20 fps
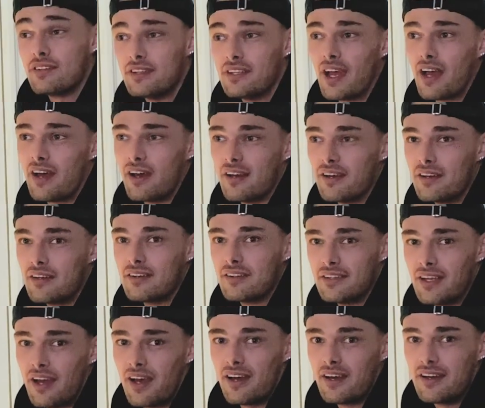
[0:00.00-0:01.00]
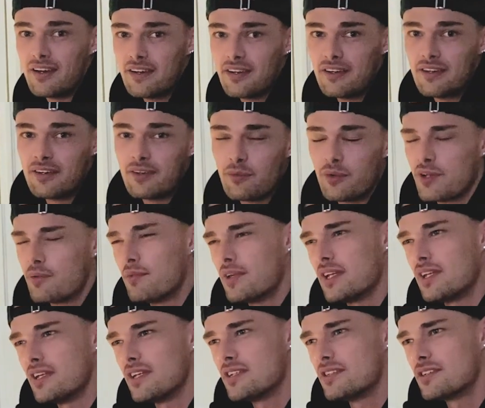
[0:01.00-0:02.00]
Yeah. What do you
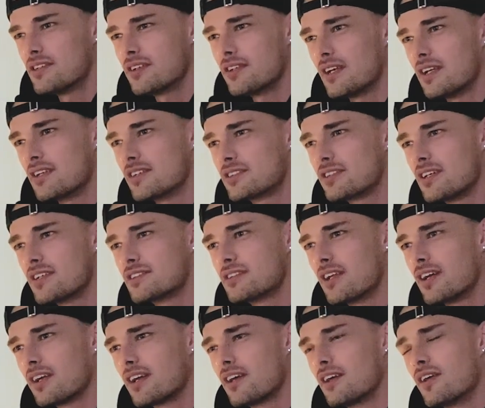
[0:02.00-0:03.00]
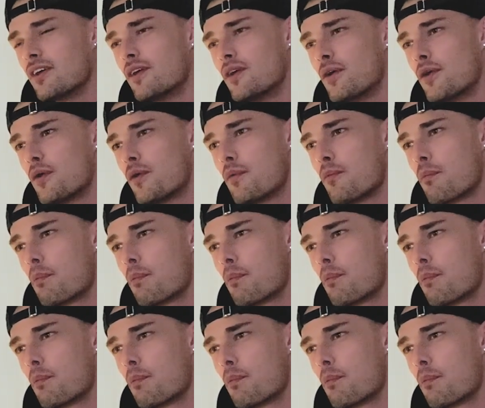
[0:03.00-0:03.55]
mean easier? In the sense of